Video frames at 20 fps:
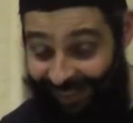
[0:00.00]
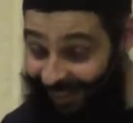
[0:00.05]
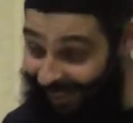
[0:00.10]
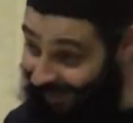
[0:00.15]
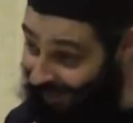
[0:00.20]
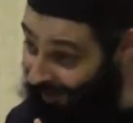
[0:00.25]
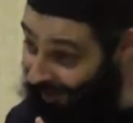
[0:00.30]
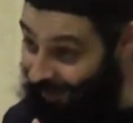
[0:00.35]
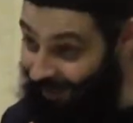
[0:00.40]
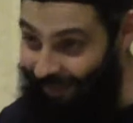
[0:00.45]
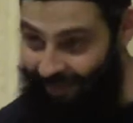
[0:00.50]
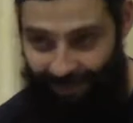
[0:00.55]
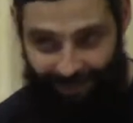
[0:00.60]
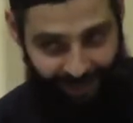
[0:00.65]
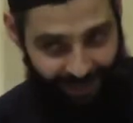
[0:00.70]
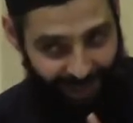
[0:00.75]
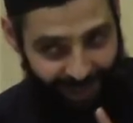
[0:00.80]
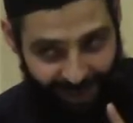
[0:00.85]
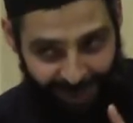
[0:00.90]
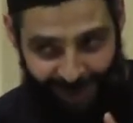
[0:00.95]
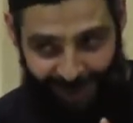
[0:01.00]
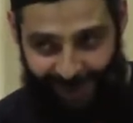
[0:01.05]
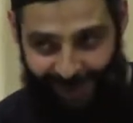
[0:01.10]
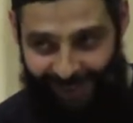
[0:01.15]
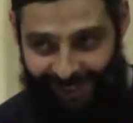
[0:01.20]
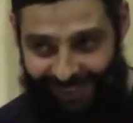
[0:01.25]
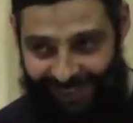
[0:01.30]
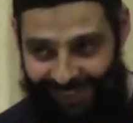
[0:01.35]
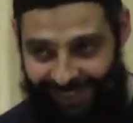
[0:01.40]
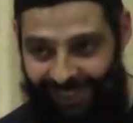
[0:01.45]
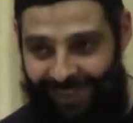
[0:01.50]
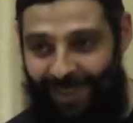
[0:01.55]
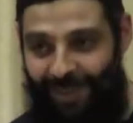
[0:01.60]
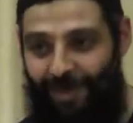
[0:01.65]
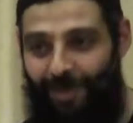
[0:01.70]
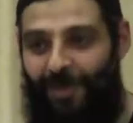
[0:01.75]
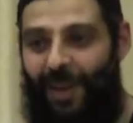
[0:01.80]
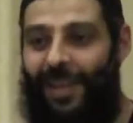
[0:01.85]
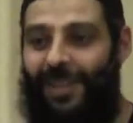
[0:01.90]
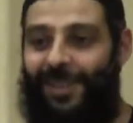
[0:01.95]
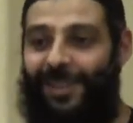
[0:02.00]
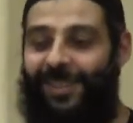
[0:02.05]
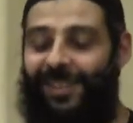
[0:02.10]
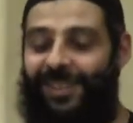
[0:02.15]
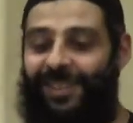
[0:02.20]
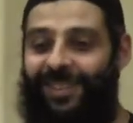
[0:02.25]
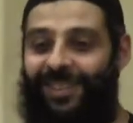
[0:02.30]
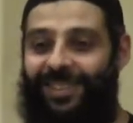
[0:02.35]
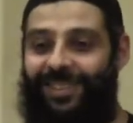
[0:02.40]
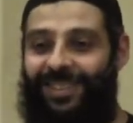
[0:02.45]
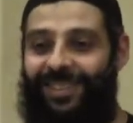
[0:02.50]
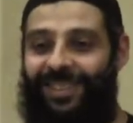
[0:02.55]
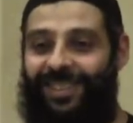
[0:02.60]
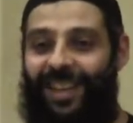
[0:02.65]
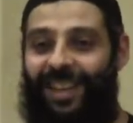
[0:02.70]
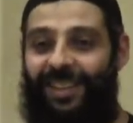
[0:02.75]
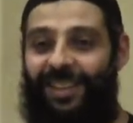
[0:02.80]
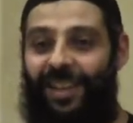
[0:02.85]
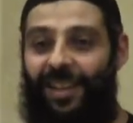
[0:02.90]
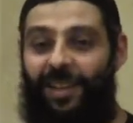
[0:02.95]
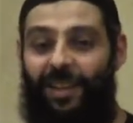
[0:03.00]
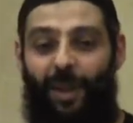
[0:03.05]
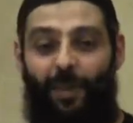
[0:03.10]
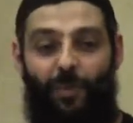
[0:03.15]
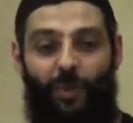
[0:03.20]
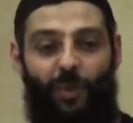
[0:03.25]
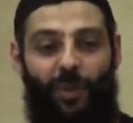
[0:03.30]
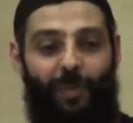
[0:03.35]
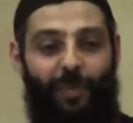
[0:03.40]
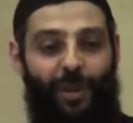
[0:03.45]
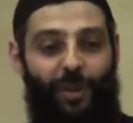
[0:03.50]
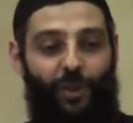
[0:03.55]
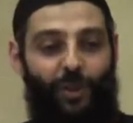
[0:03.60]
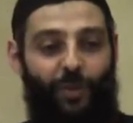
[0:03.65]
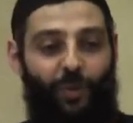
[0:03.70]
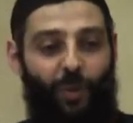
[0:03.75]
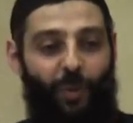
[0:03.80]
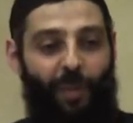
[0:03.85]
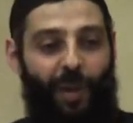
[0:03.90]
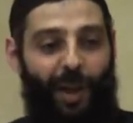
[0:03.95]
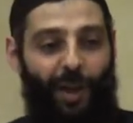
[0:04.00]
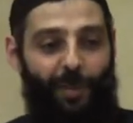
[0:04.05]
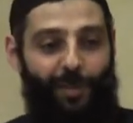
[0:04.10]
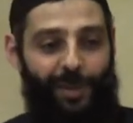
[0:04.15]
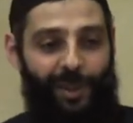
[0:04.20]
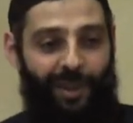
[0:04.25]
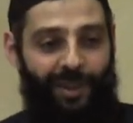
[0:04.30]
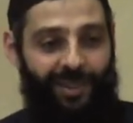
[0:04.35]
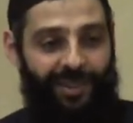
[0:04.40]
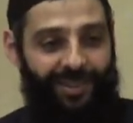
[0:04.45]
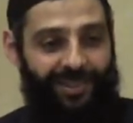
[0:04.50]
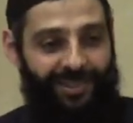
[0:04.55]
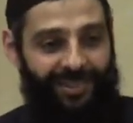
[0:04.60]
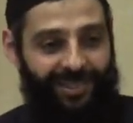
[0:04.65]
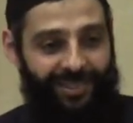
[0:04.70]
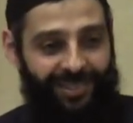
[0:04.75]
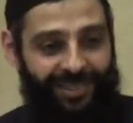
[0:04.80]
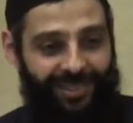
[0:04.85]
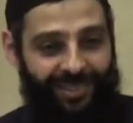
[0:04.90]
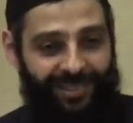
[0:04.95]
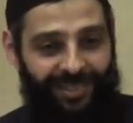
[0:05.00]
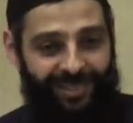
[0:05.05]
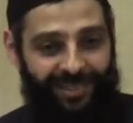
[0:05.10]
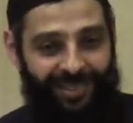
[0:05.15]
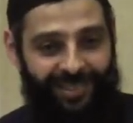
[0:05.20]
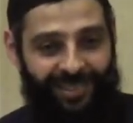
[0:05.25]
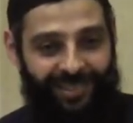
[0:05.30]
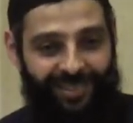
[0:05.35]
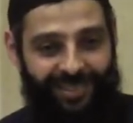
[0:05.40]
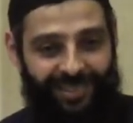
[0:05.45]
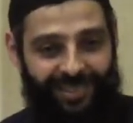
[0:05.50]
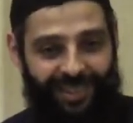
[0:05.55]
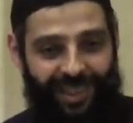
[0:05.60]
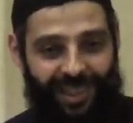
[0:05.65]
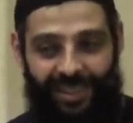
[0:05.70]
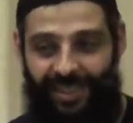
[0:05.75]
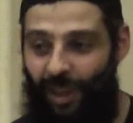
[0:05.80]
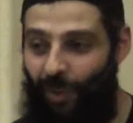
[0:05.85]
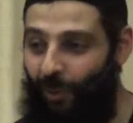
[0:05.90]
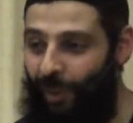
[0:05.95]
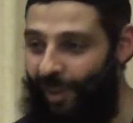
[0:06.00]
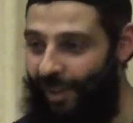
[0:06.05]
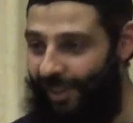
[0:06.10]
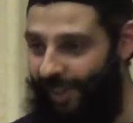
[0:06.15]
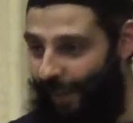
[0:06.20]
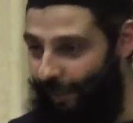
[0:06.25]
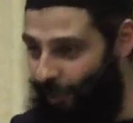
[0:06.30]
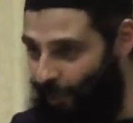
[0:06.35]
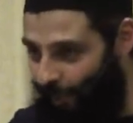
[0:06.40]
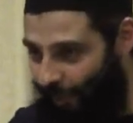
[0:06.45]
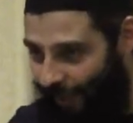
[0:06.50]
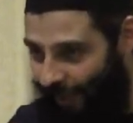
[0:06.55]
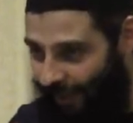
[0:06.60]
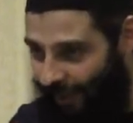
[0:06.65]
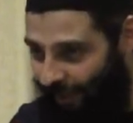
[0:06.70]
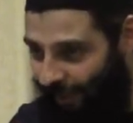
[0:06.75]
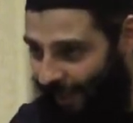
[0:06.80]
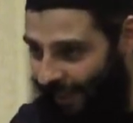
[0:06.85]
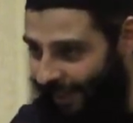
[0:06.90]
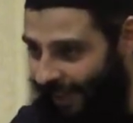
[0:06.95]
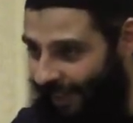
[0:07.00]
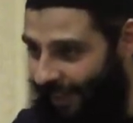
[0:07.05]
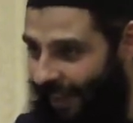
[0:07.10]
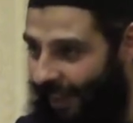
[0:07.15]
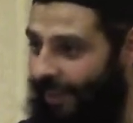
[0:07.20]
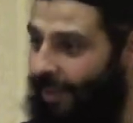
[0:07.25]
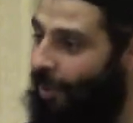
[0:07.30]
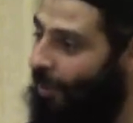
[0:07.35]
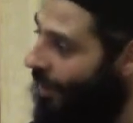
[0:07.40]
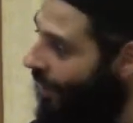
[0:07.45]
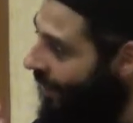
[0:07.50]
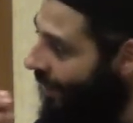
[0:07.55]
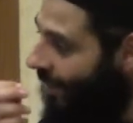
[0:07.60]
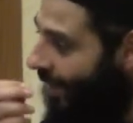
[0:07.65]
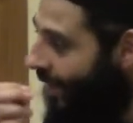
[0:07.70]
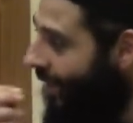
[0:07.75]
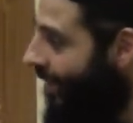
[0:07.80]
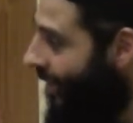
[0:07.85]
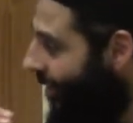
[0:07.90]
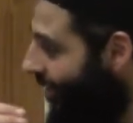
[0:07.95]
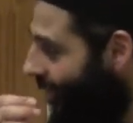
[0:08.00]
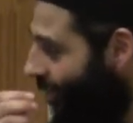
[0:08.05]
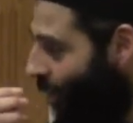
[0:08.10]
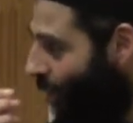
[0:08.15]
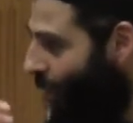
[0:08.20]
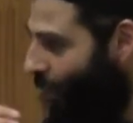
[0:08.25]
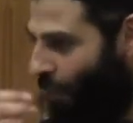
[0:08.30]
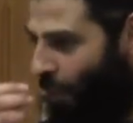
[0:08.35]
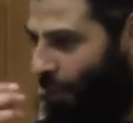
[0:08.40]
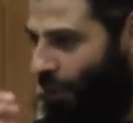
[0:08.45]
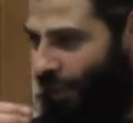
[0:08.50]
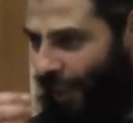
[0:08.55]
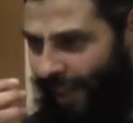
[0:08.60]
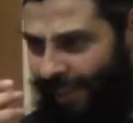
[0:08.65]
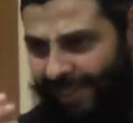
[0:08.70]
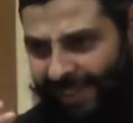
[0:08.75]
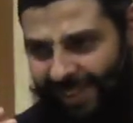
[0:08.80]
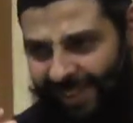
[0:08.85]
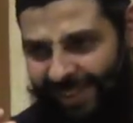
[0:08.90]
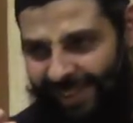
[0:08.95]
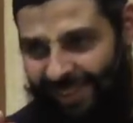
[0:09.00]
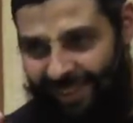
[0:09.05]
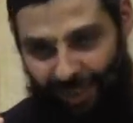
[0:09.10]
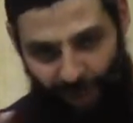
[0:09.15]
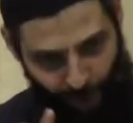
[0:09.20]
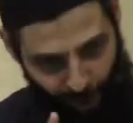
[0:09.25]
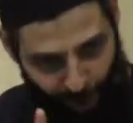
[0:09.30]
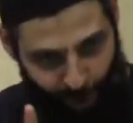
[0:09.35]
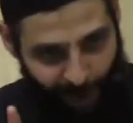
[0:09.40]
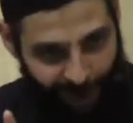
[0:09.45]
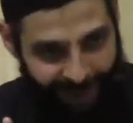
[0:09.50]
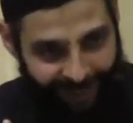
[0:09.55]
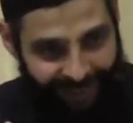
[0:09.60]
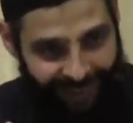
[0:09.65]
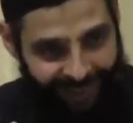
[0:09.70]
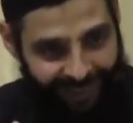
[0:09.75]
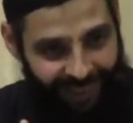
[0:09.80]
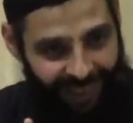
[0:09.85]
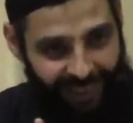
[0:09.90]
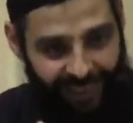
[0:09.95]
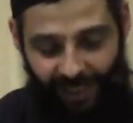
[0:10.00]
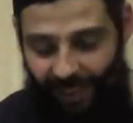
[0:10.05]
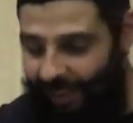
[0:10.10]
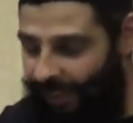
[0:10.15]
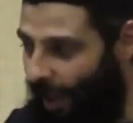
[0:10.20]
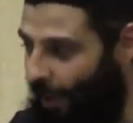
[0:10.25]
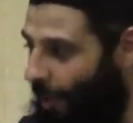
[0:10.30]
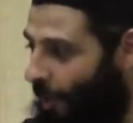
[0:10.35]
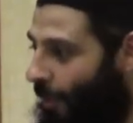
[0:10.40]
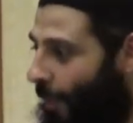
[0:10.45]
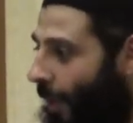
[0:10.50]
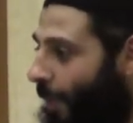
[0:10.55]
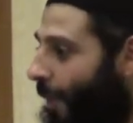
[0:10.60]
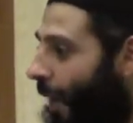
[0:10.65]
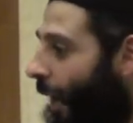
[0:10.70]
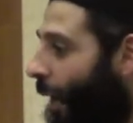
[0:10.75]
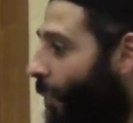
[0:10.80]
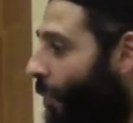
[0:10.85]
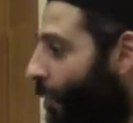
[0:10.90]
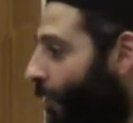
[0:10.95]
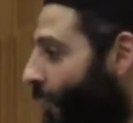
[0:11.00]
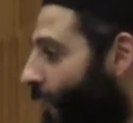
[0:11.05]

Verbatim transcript: This is the an exercise. Fast. And then come to the masjid for Maghrib Salah. And then when it's time to break the fast, and then you eat, eat three, four dates, the sunnah, and then come and pray Maghrib